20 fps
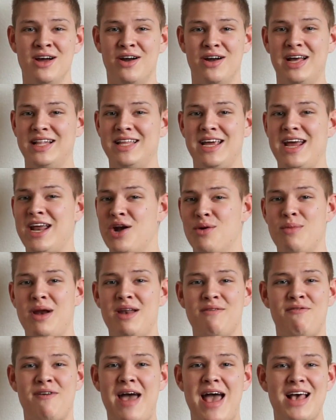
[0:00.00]
or that they're
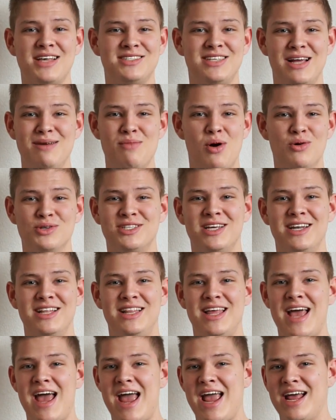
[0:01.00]
intermittent fasting most of the
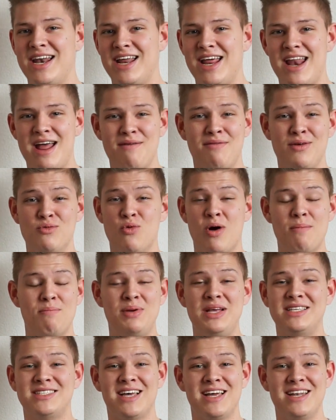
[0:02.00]
day and then having one
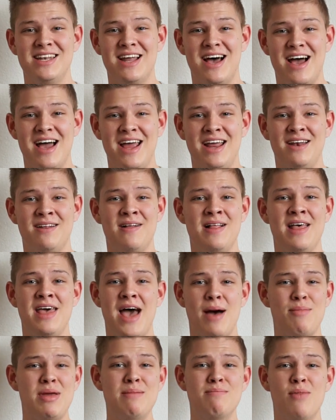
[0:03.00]
pizza at night.
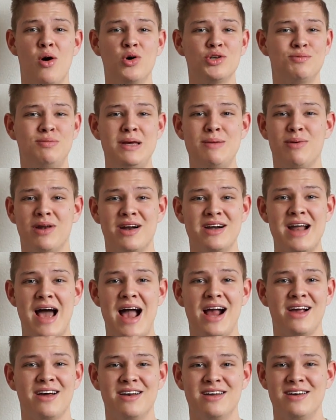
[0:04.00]
I mean, most people are
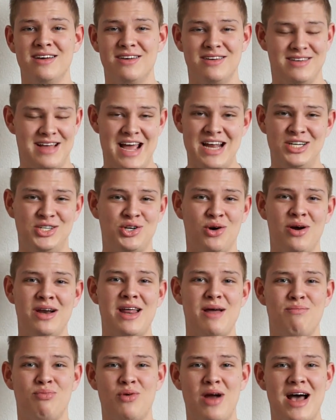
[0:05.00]
not gonna enjoy
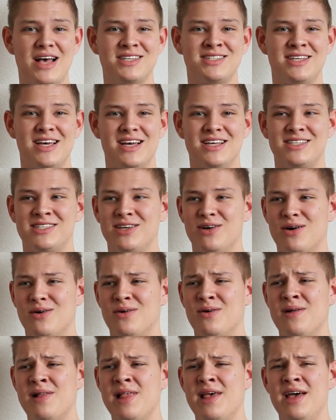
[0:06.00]
that process.
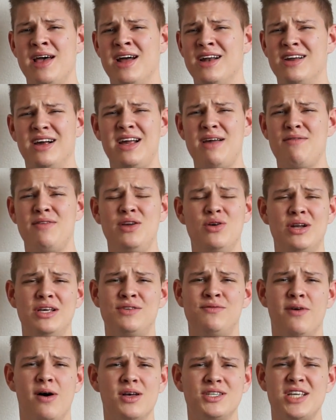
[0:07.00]
So they're giving you these
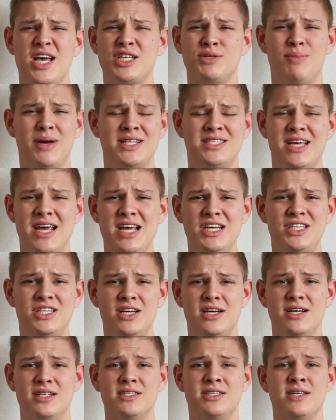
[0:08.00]
false
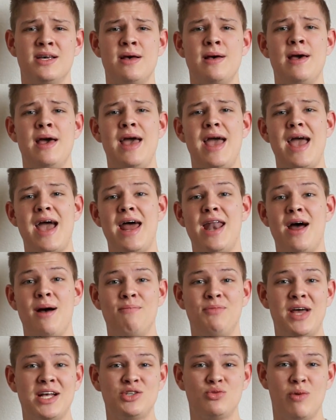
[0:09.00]
expectations,
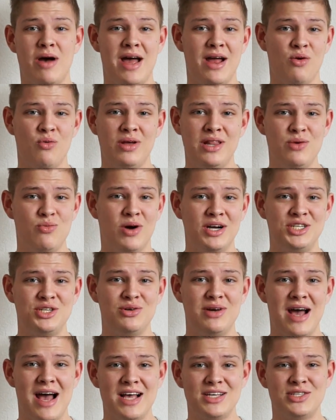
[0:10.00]
and that's why I really want you
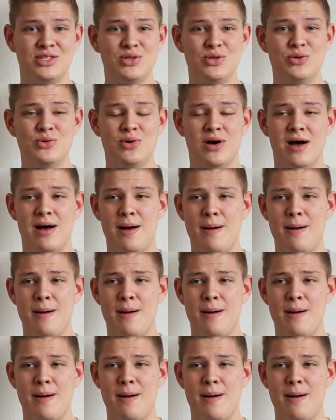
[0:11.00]
guys to,